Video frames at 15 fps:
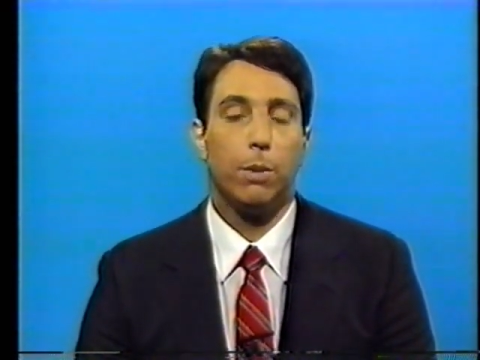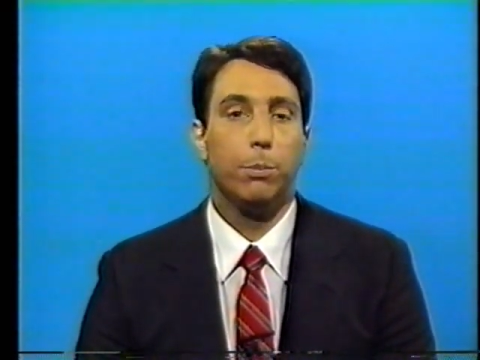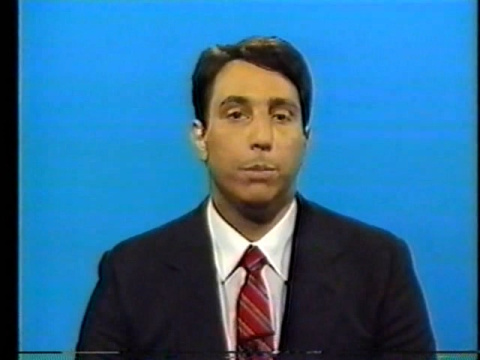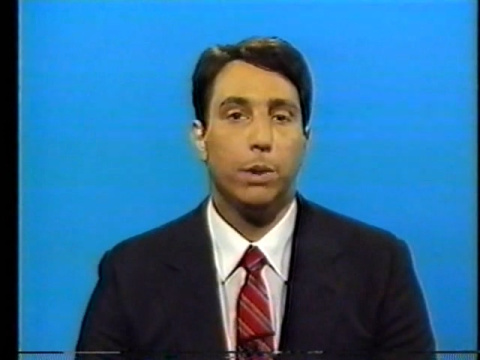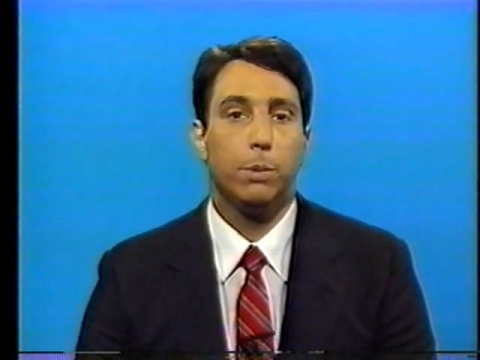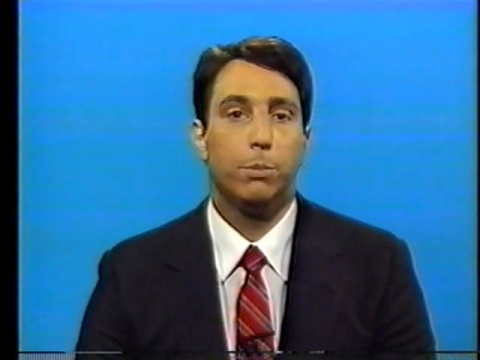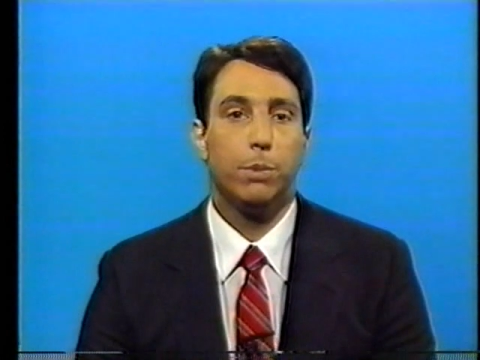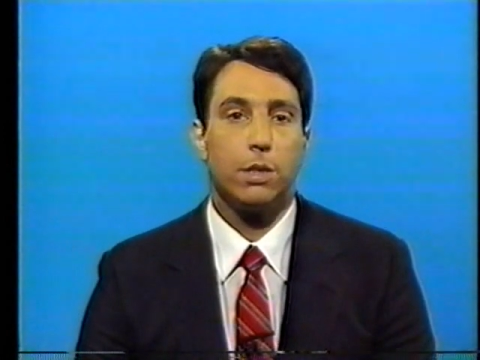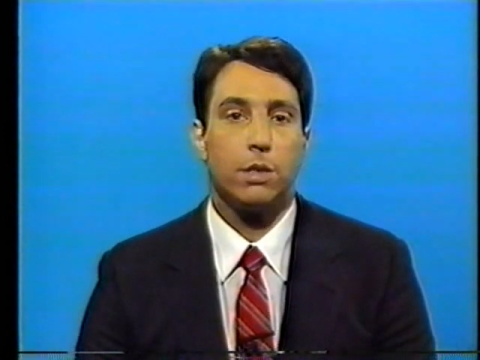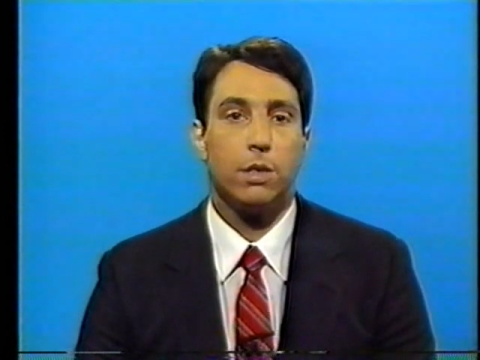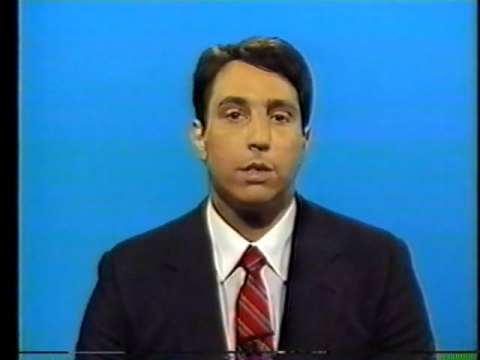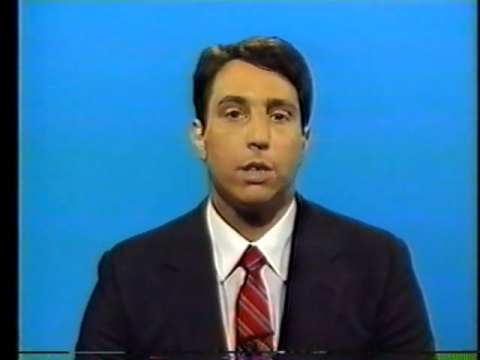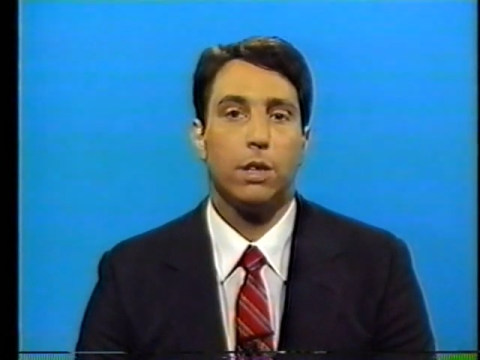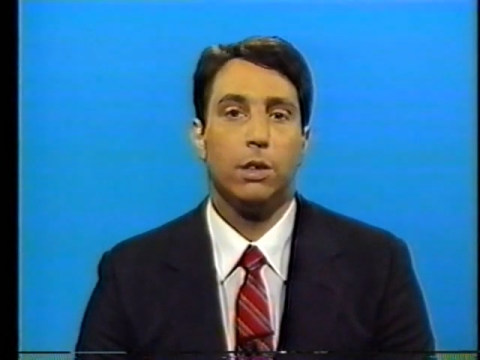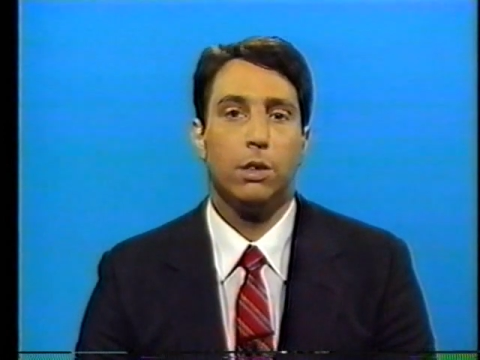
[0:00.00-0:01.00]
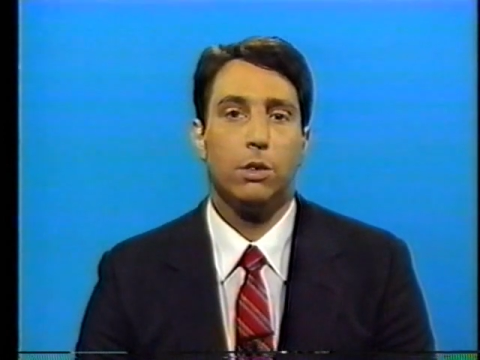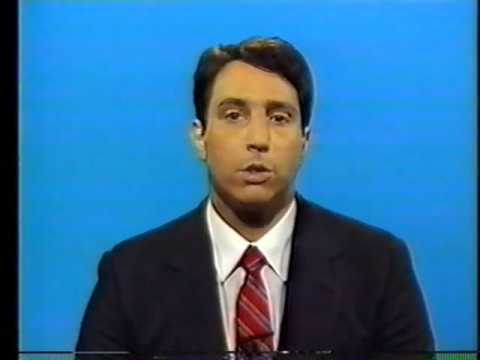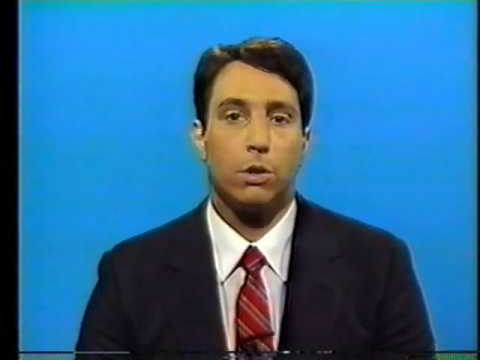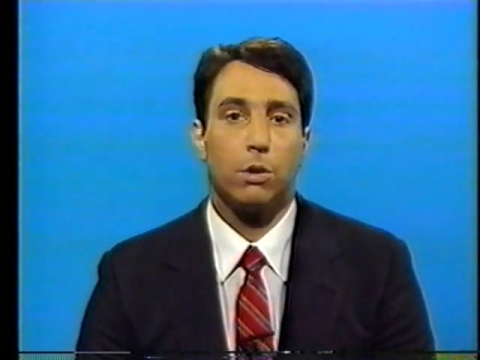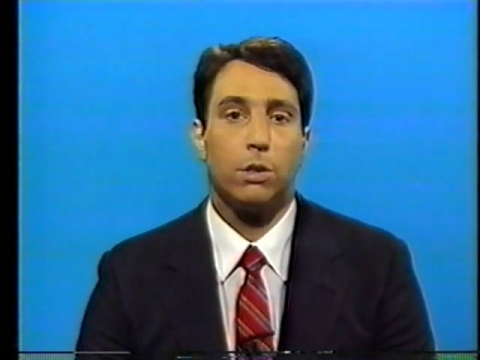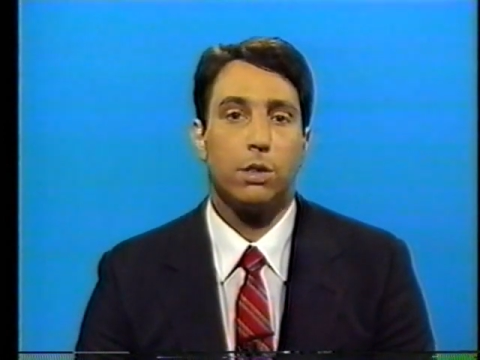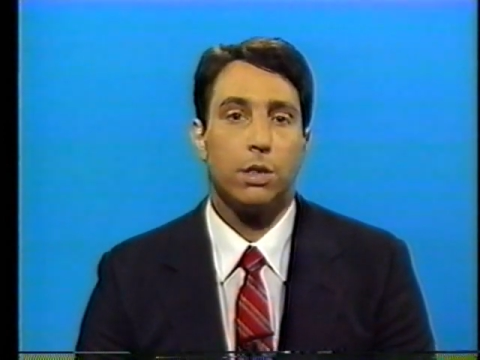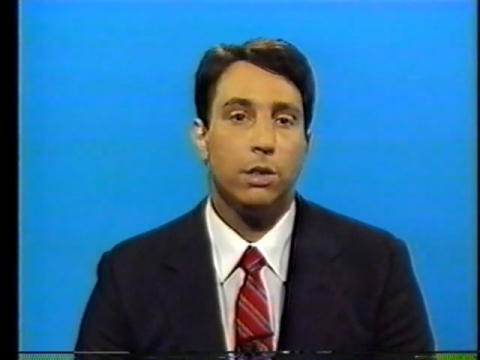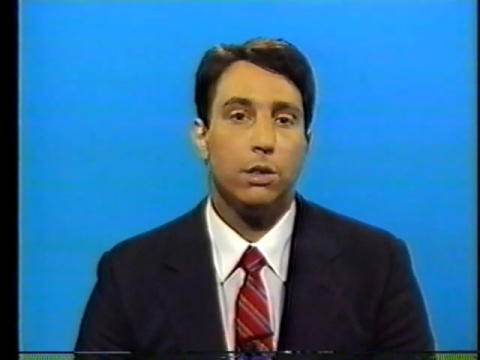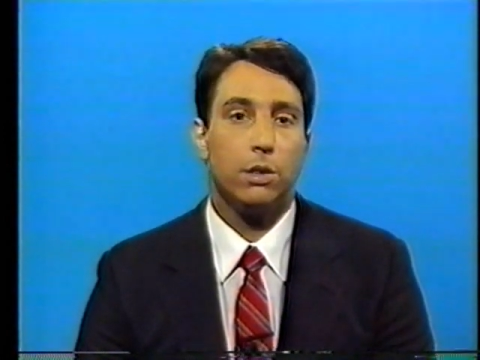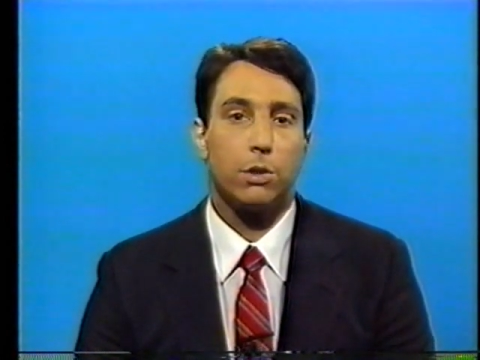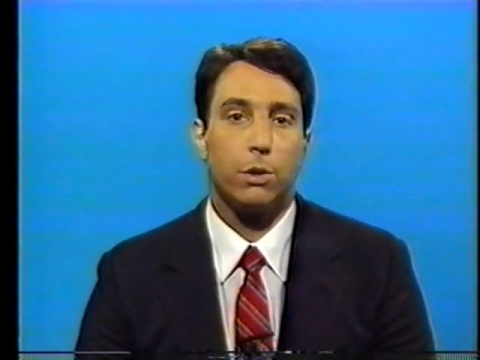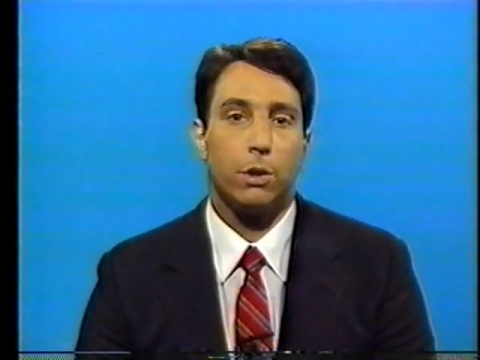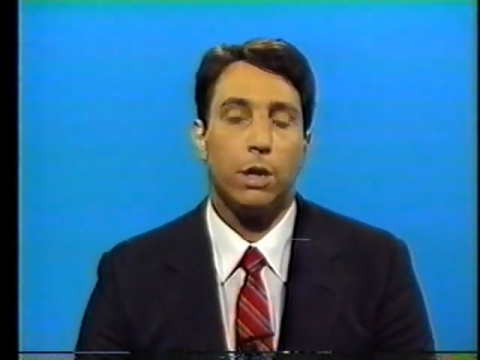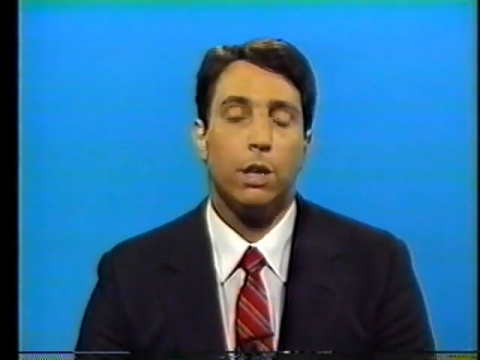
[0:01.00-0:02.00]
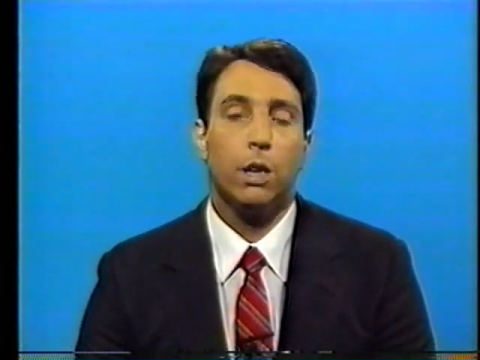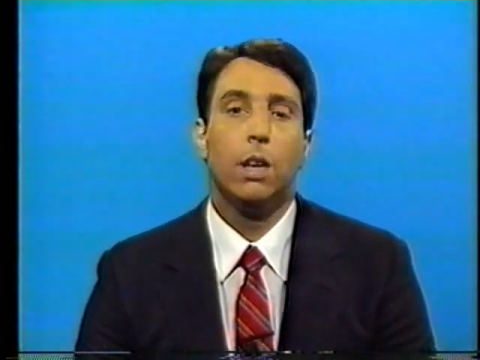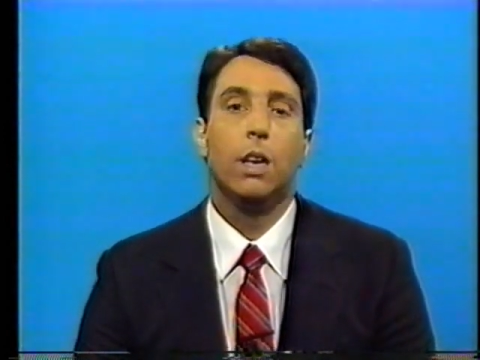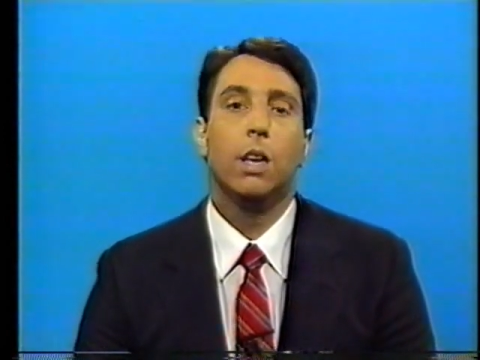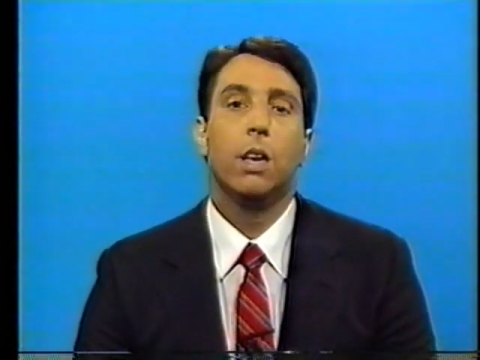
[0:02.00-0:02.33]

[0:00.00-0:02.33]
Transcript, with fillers: by big business and the insurance industry.